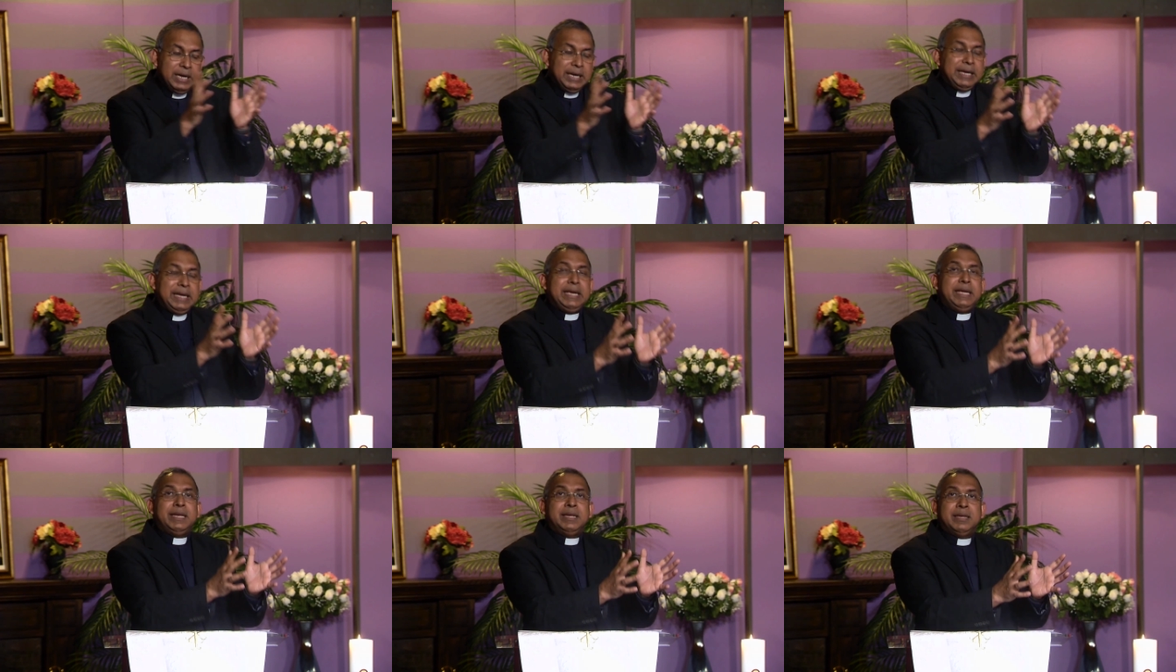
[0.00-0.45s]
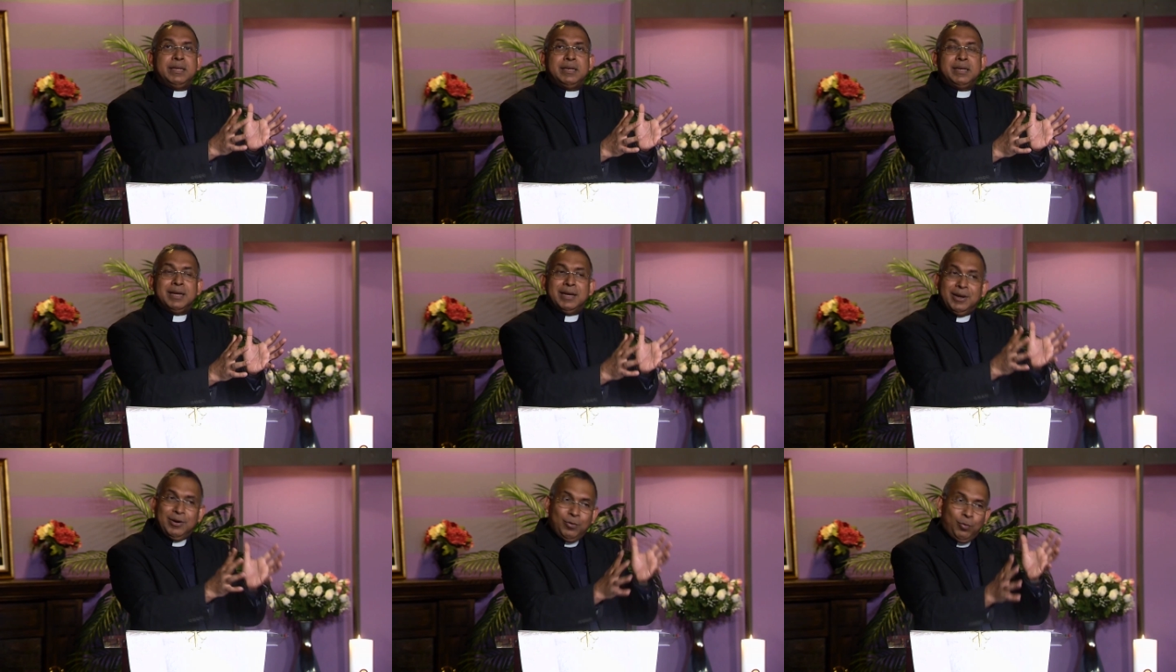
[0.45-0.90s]
in
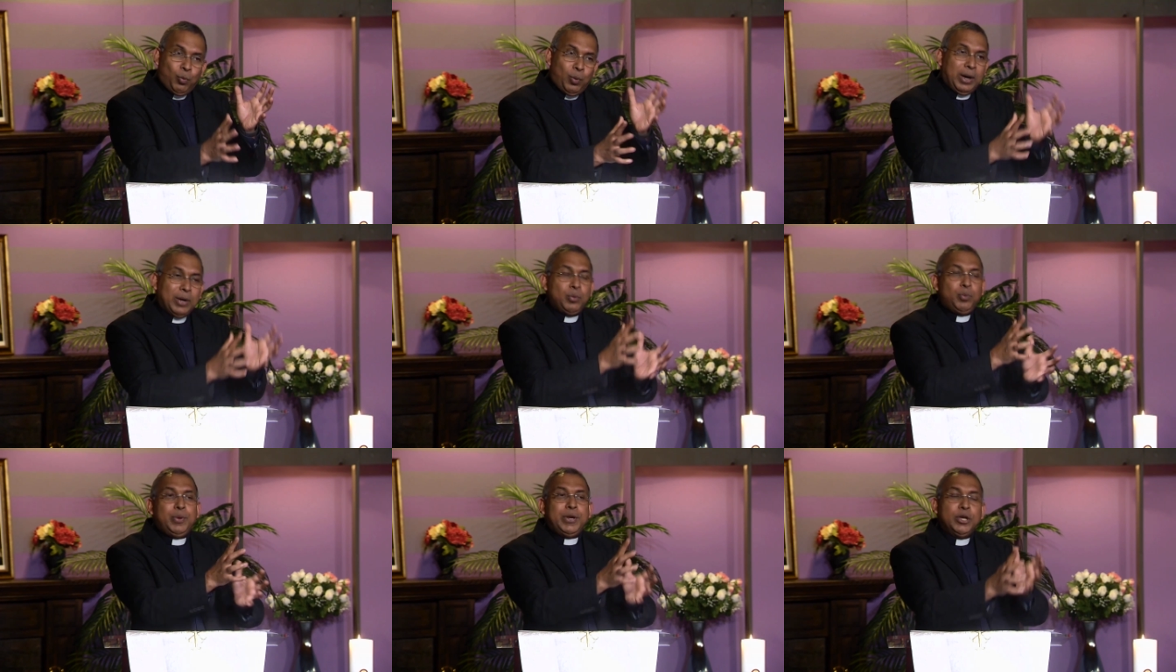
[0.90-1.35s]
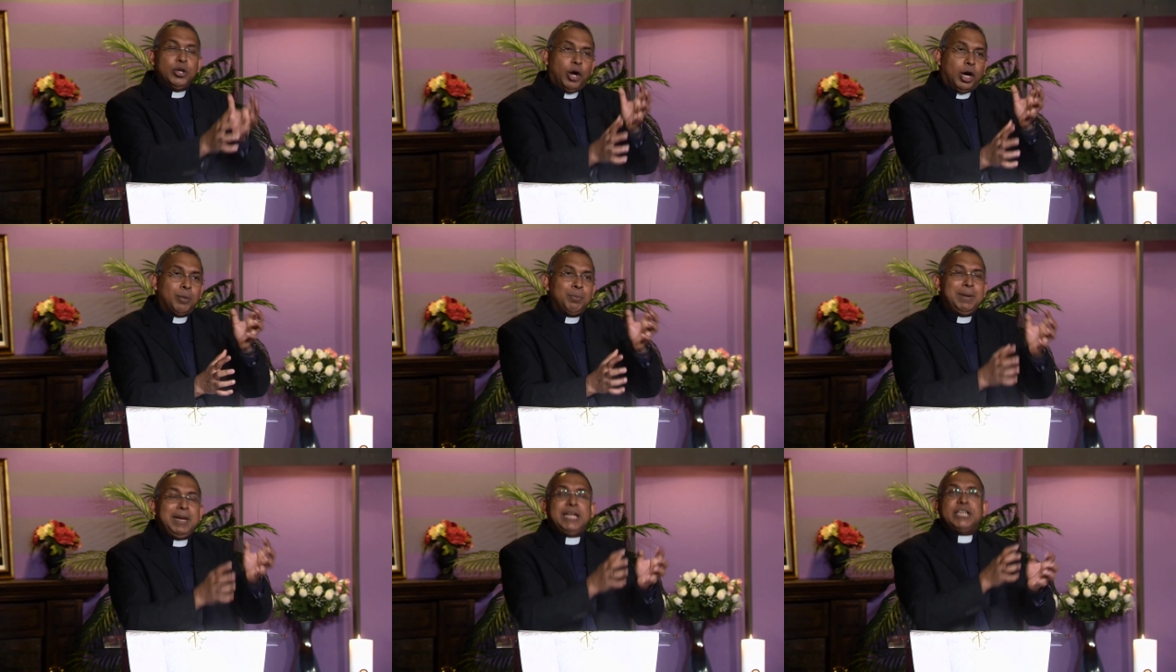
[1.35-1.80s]
what we
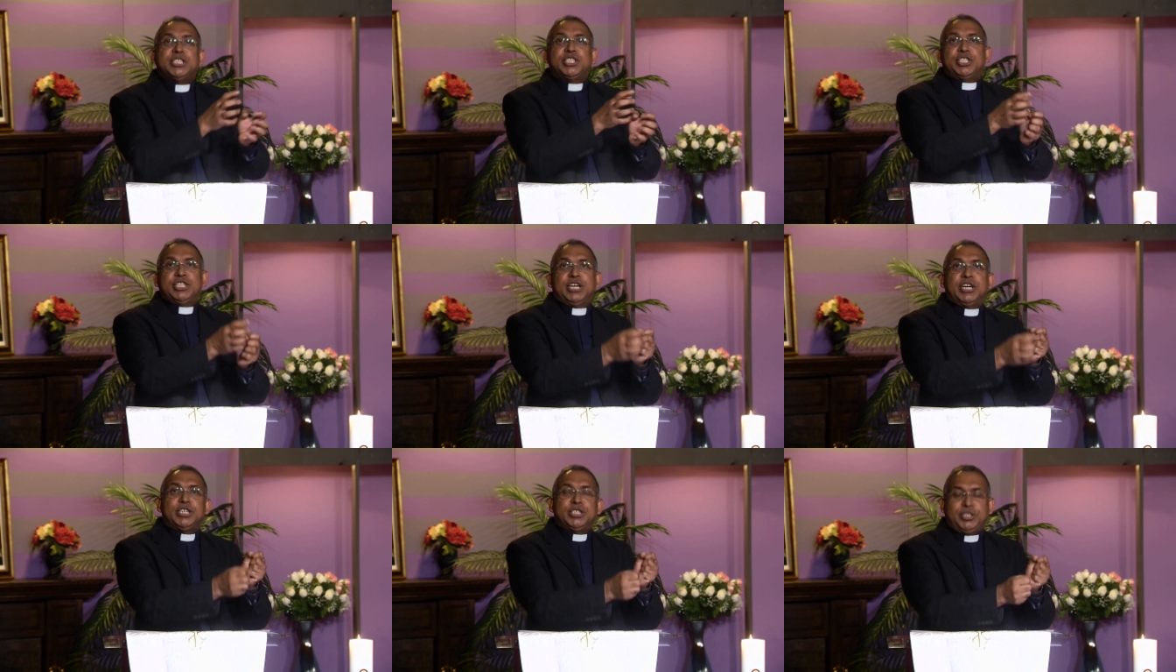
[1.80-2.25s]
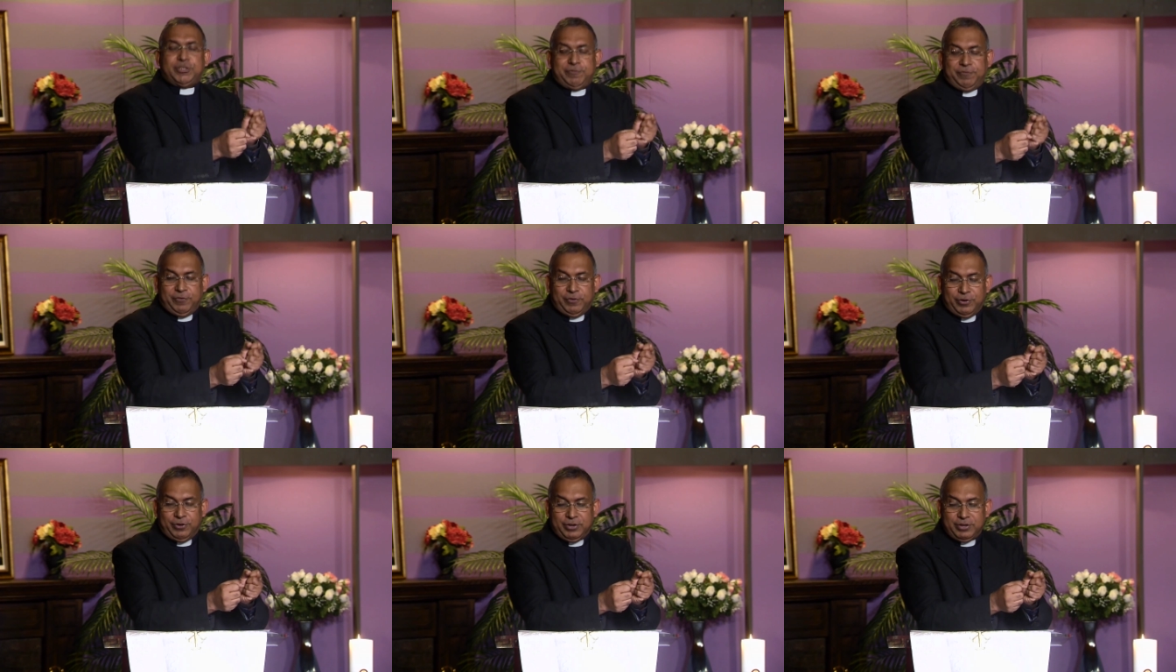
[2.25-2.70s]
normally search
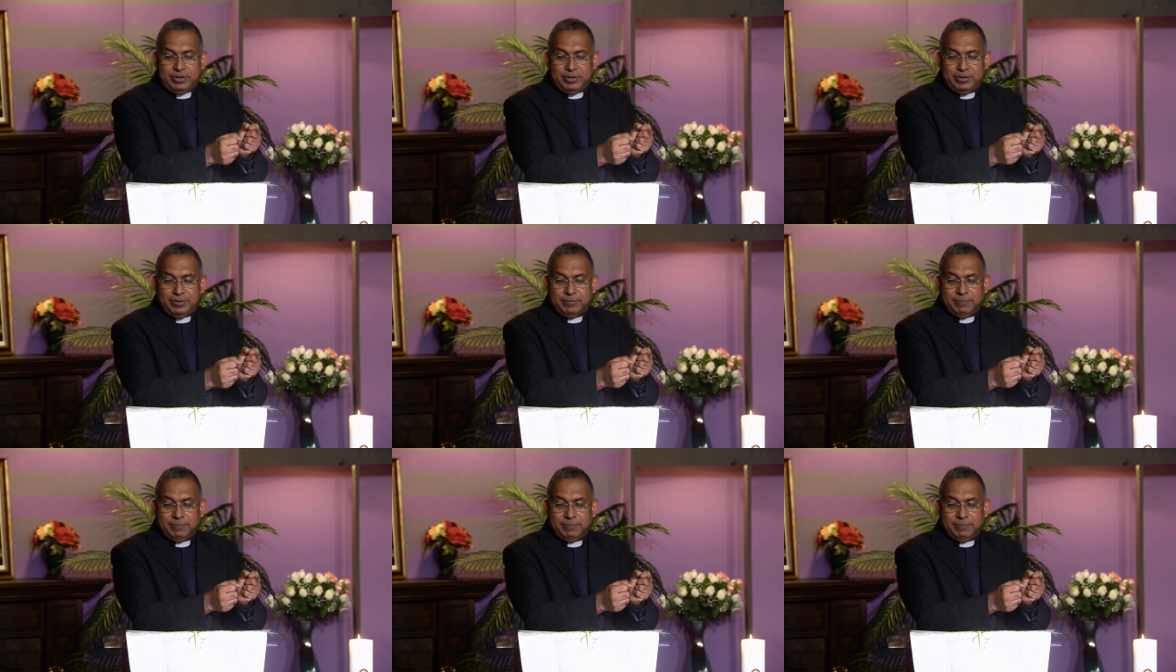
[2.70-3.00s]
for.